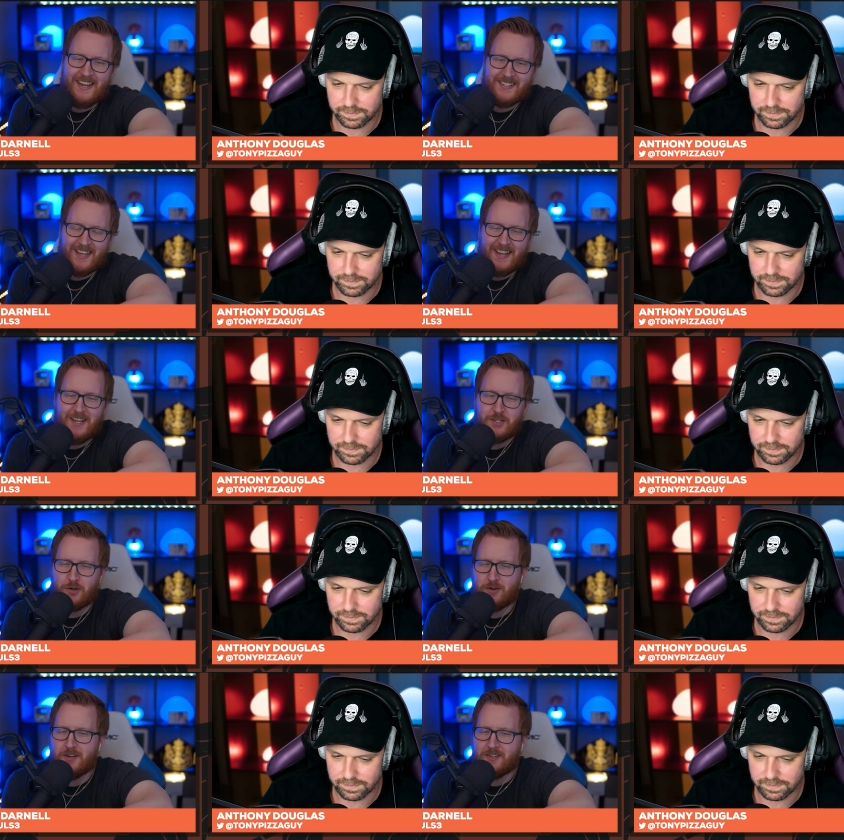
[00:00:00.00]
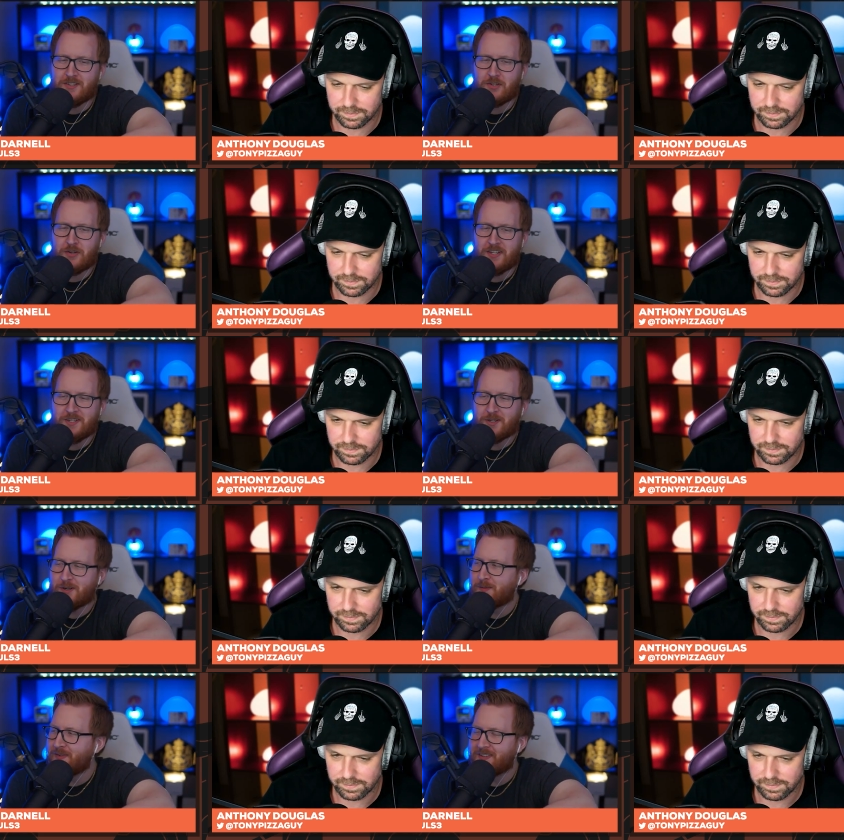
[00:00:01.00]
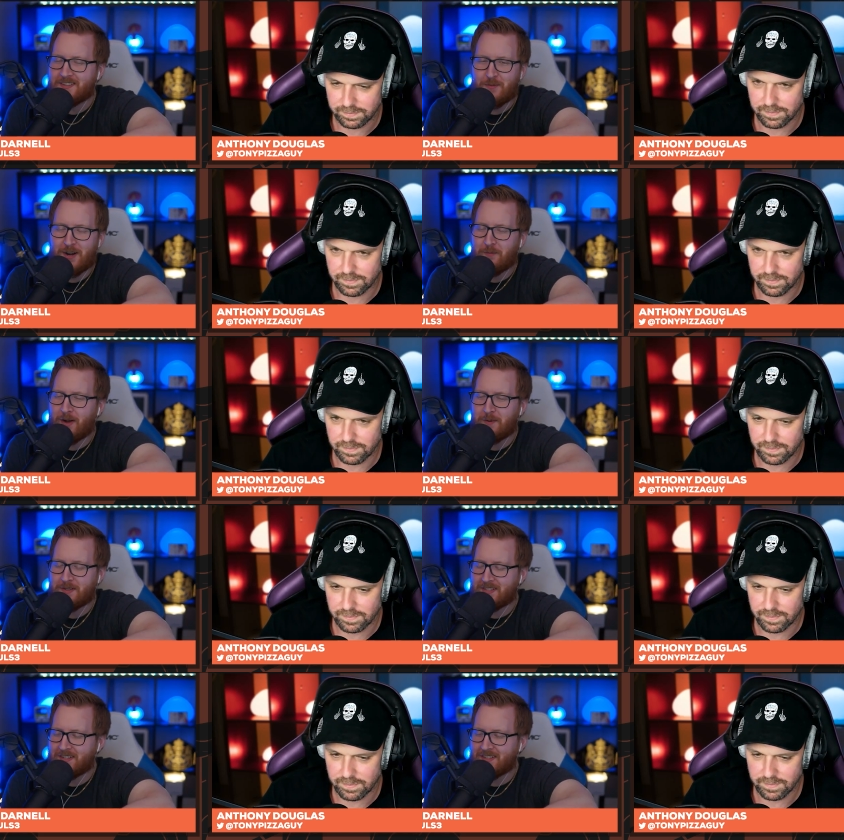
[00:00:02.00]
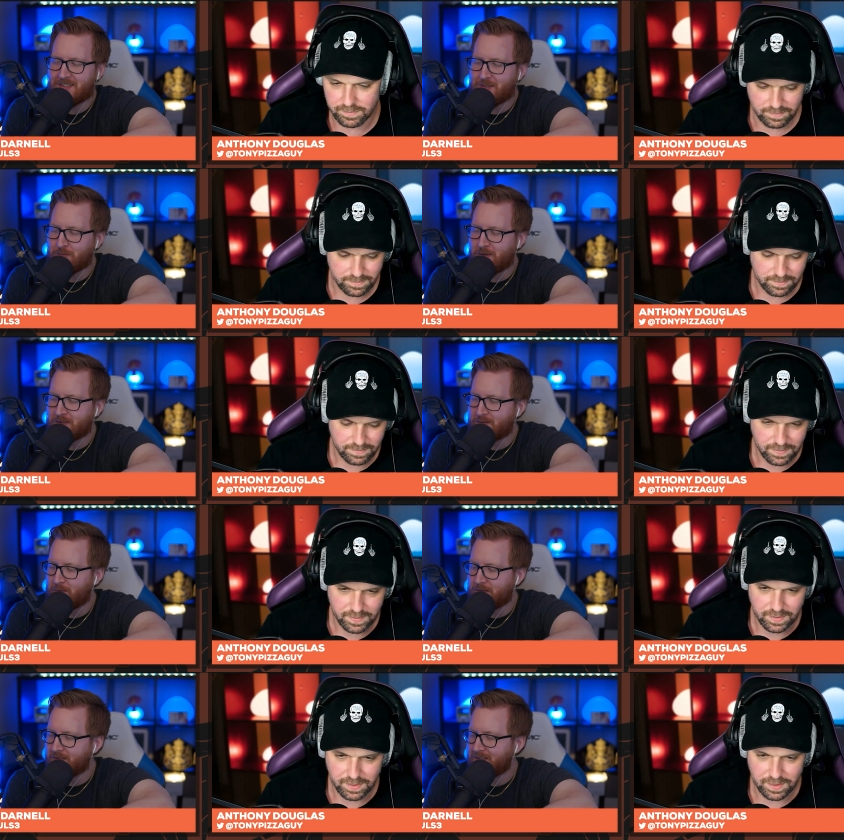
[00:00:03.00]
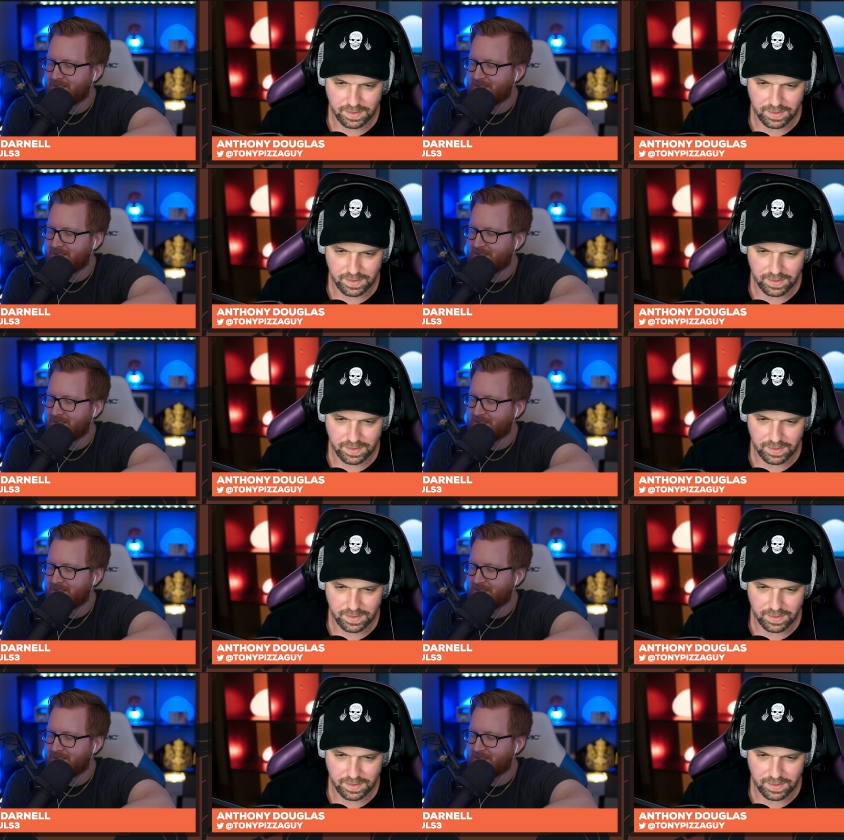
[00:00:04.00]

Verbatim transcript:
Speaker 1: Yeah. like, so, did, so did he talk about? Why? Why yeah. am I saying this in Jim Oz's voice?